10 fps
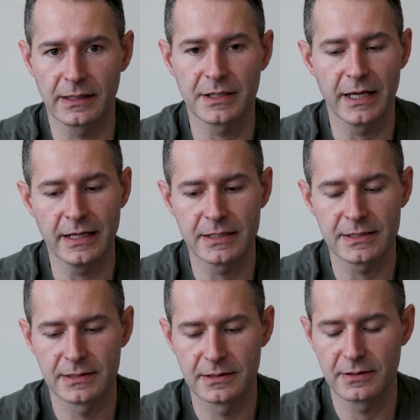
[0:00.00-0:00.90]
Like,
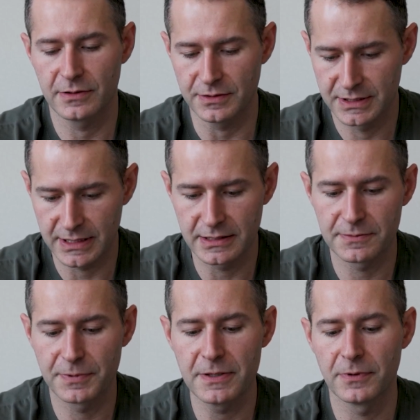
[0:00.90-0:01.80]
there's tons
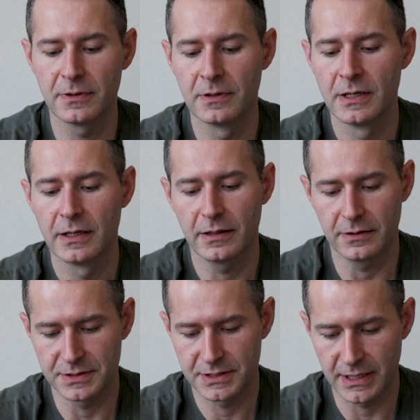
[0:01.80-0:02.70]
of people,
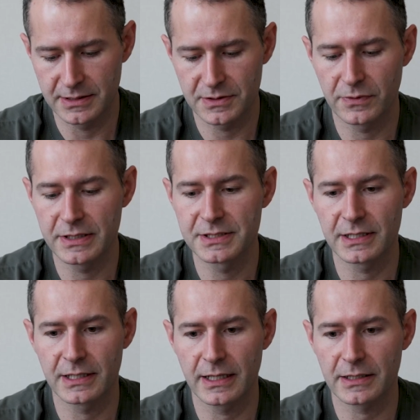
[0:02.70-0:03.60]
there's tons of ways
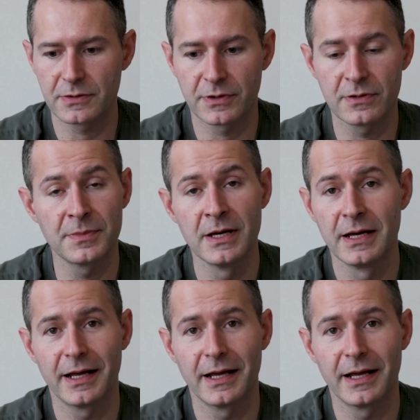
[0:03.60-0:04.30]
to connect with them,